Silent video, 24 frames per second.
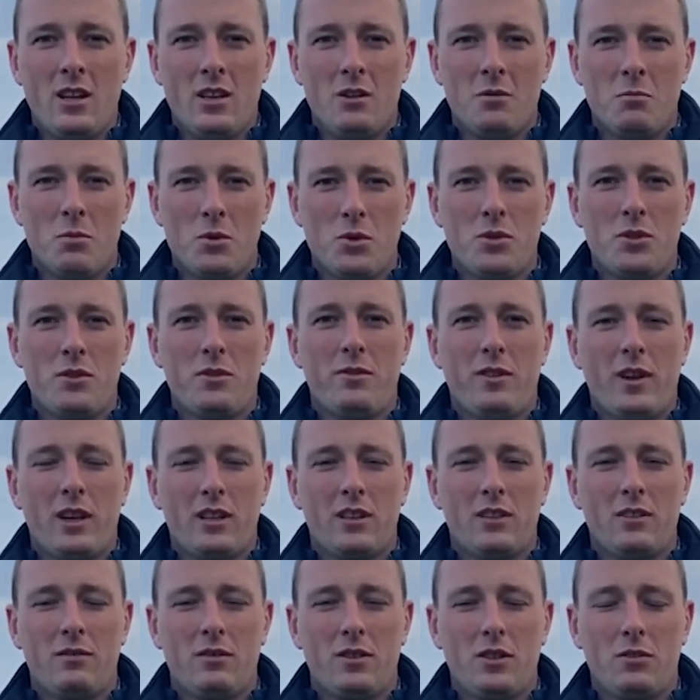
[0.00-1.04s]
the most
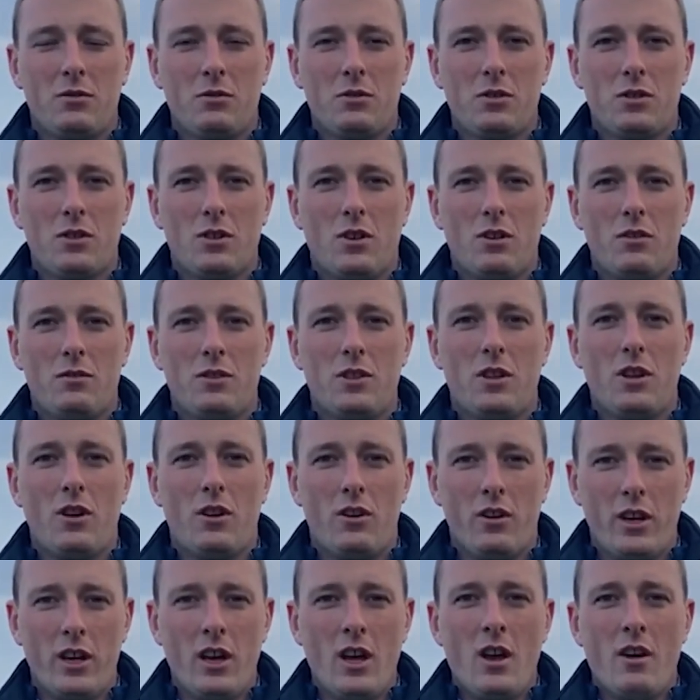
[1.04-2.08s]
effective use of
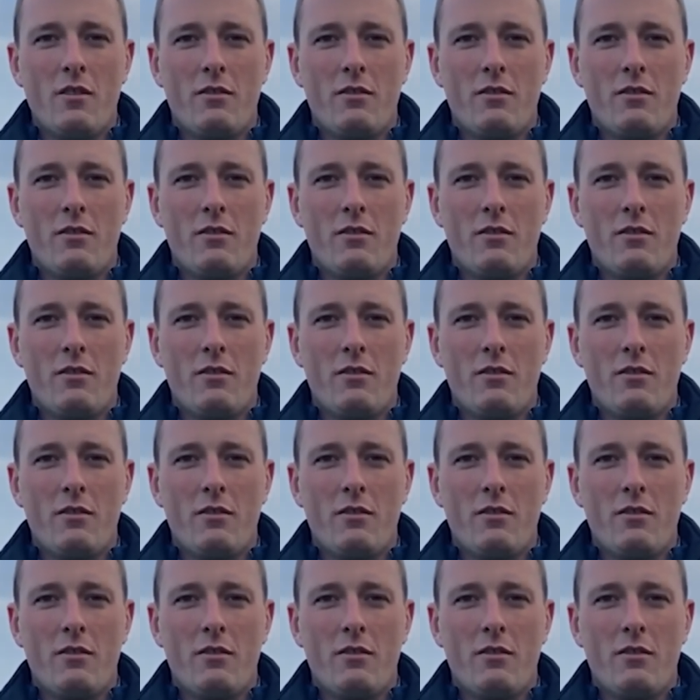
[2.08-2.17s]
slurry